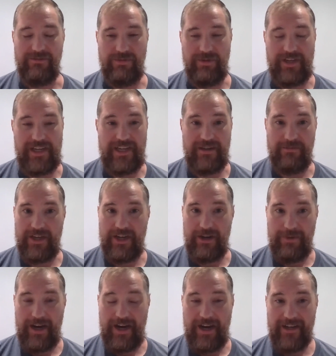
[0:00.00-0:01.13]
read a
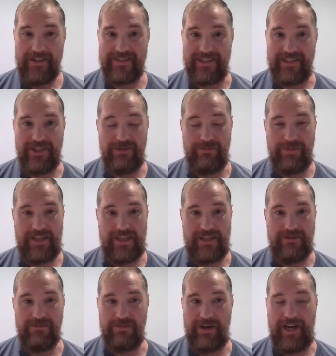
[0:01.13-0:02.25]
mailbox, it could
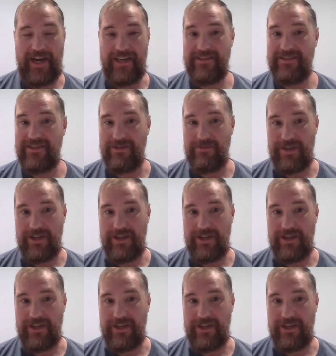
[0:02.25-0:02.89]
be write to the